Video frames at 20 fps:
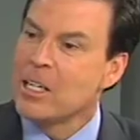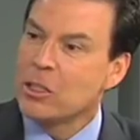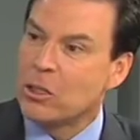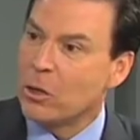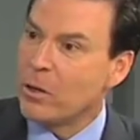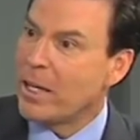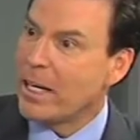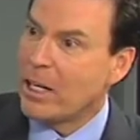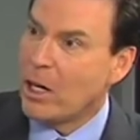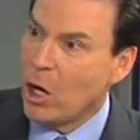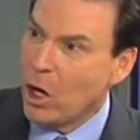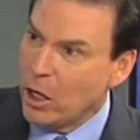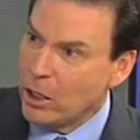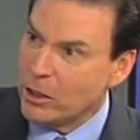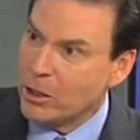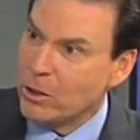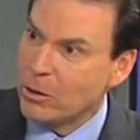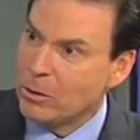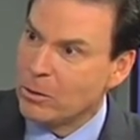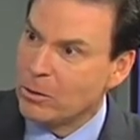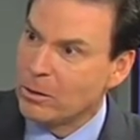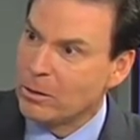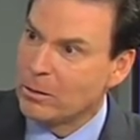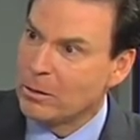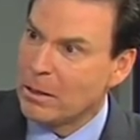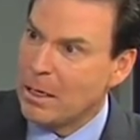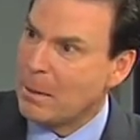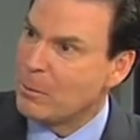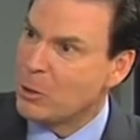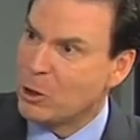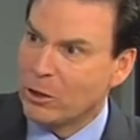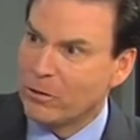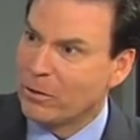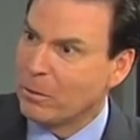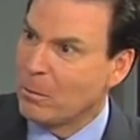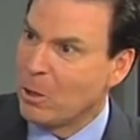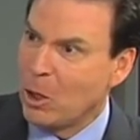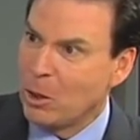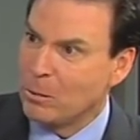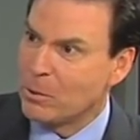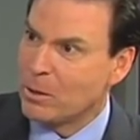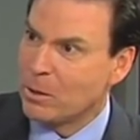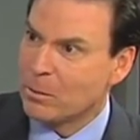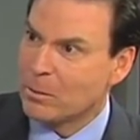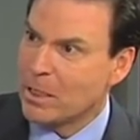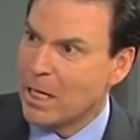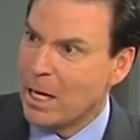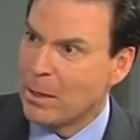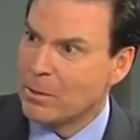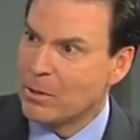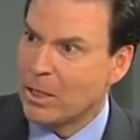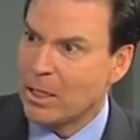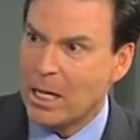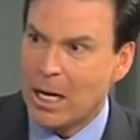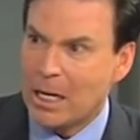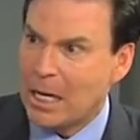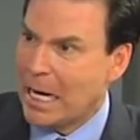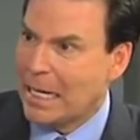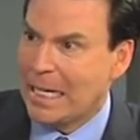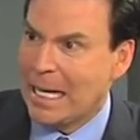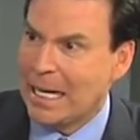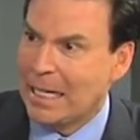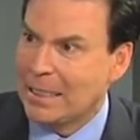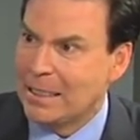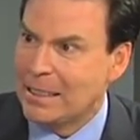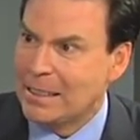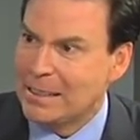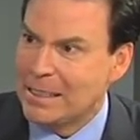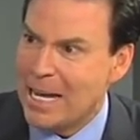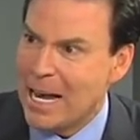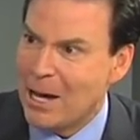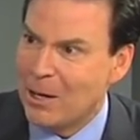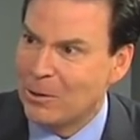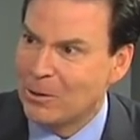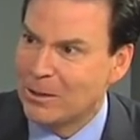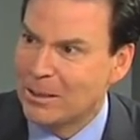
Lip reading: So they call you, I'm sure from home sometimes, say, I can't get these out.